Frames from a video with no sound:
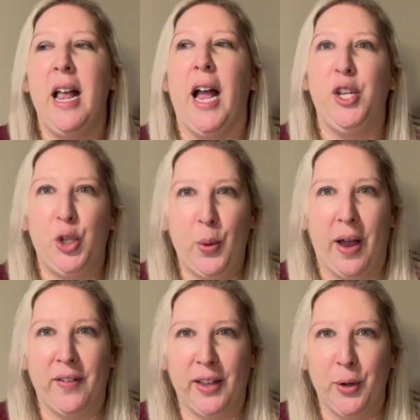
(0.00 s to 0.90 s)
I do
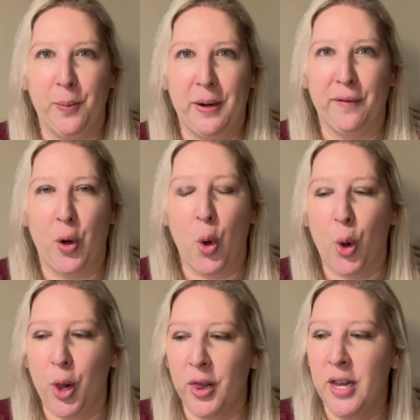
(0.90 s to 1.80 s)
have a little bit of
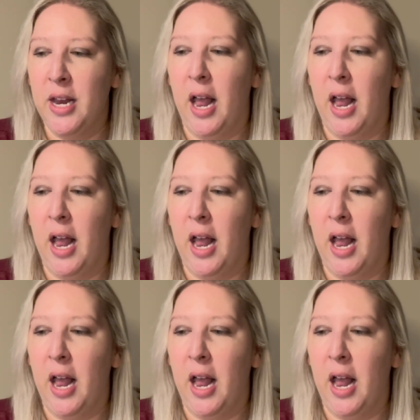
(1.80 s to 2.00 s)
haul.